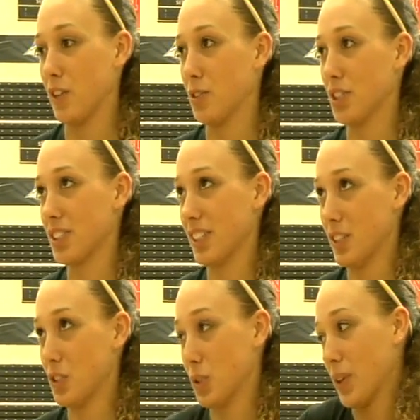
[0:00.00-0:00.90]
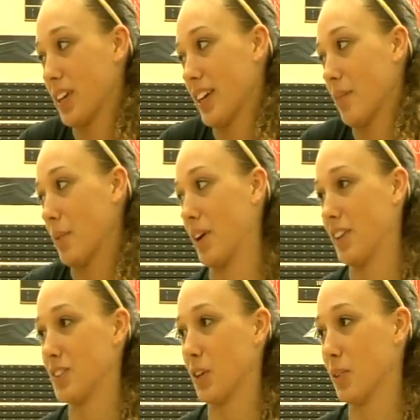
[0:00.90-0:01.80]
You just enjoy it,
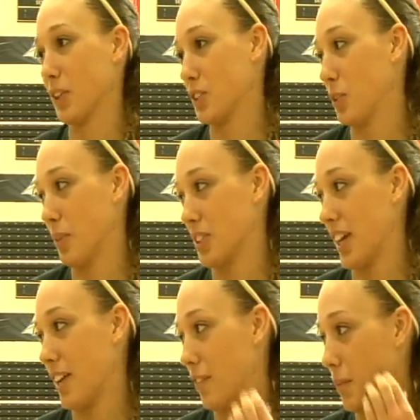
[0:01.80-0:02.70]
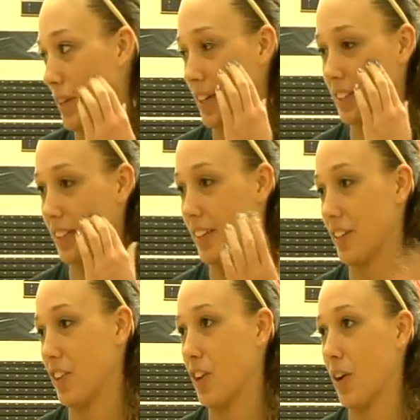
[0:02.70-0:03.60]
but don't look too much ahead of it
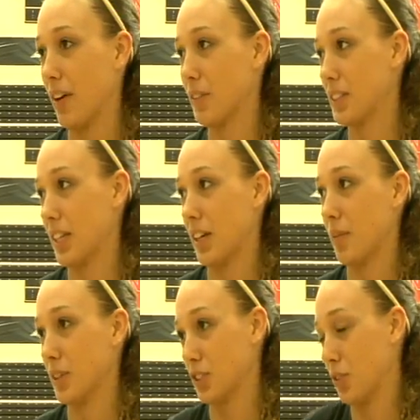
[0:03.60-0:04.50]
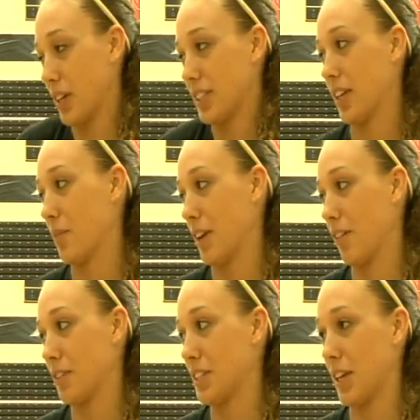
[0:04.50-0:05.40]
because, you know, every team is a great team and
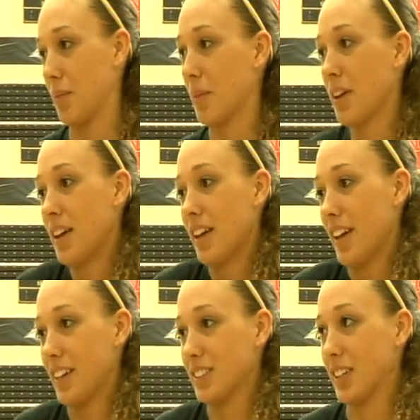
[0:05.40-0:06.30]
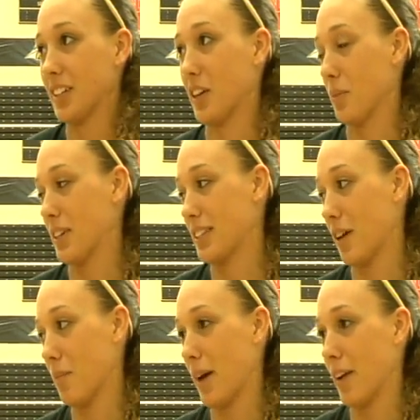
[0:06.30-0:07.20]
every team is going to be a
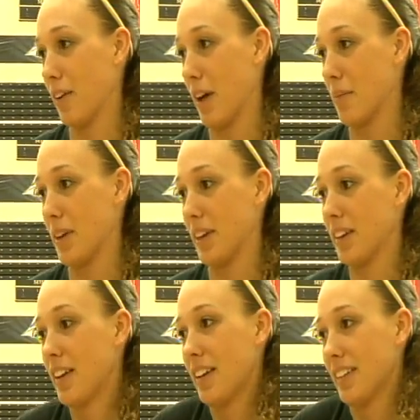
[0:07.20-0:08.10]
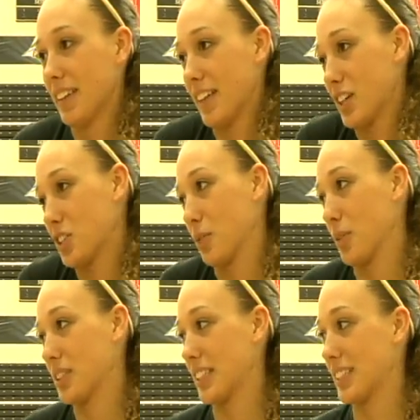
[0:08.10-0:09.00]
tough battle. I mean, like last year we
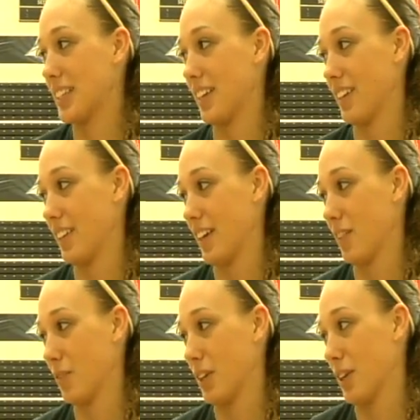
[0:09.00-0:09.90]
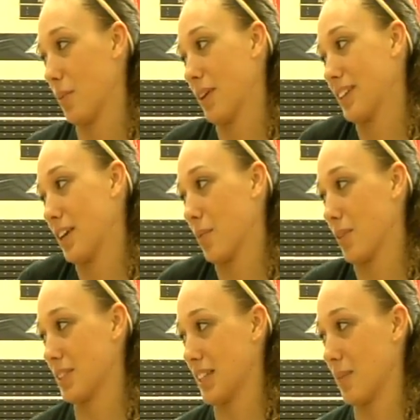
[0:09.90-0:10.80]
were 16 and then we ended up playing the number
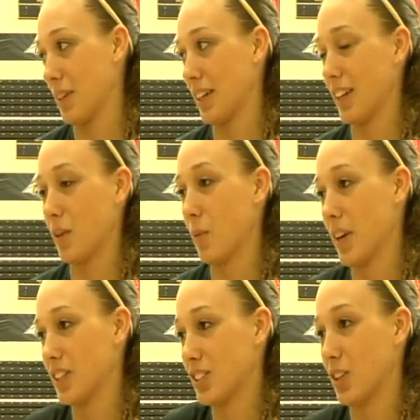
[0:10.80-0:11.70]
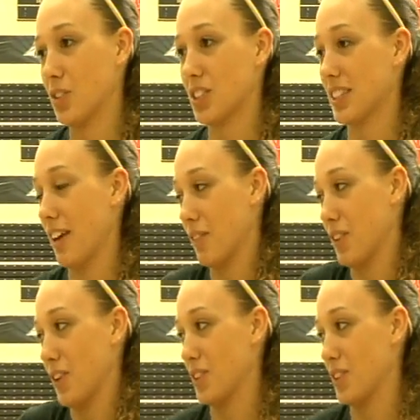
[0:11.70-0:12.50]
one team and getting a win. So you just never know.